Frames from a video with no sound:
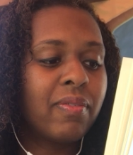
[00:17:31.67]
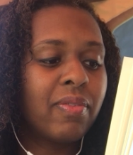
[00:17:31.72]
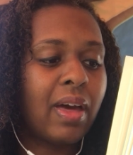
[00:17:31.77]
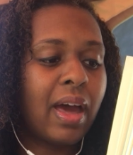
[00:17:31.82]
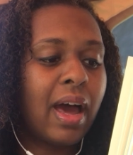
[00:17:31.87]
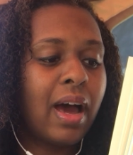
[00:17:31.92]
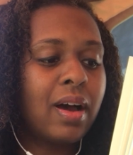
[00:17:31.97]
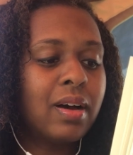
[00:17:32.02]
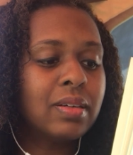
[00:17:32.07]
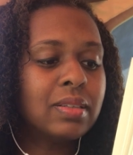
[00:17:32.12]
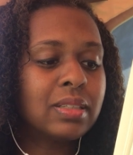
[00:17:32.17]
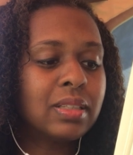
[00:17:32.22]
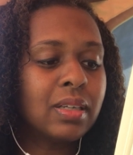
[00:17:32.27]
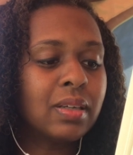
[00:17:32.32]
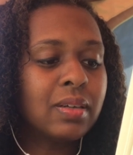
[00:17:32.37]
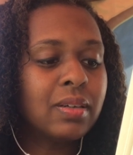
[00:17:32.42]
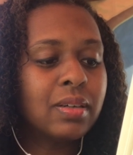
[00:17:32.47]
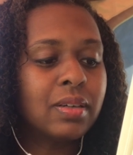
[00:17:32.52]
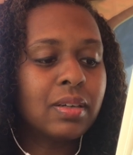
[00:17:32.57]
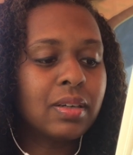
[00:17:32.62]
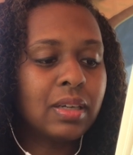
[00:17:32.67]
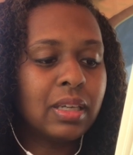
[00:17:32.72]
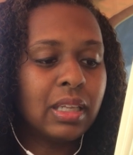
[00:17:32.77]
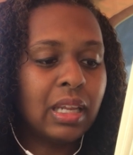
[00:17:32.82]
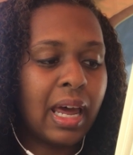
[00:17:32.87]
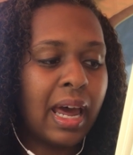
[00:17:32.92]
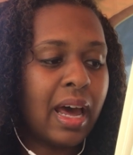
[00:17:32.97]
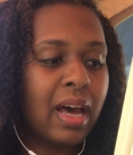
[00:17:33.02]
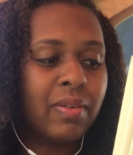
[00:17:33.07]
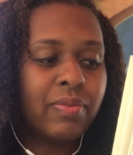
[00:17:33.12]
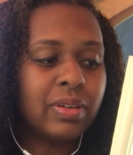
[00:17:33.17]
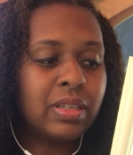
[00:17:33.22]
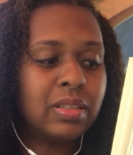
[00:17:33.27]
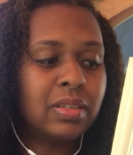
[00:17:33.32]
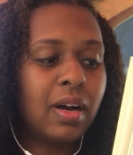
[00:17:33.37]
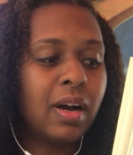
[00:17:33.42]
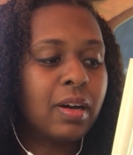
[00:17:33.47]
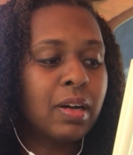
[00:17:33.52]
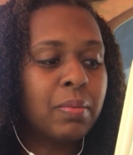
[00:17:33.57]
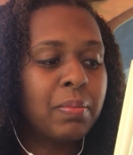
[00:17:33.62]
of the house and cook and laugh and
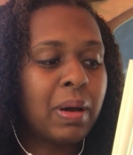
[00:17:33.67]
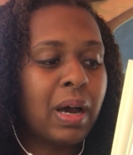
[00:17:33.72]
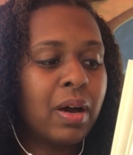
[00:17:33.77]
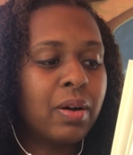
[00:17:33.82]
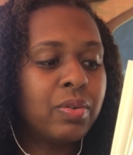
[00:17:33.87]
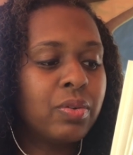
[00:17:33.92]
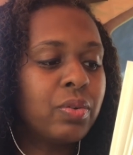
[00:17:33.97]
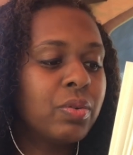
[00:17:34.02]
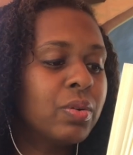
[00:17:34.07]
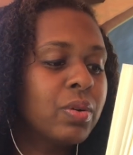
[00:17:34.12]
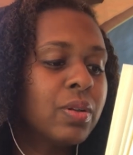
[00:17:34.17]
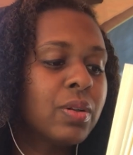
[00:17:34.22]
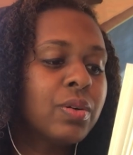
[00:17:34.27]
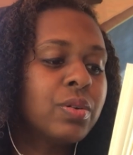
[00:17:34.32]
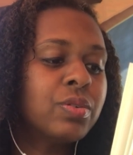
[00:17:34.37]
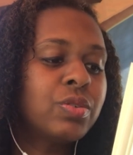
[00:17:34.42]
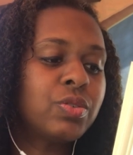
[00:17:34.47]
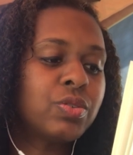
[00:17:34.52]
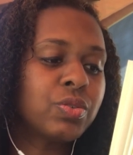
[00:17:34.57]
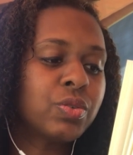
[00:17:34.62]
talk about new clothes,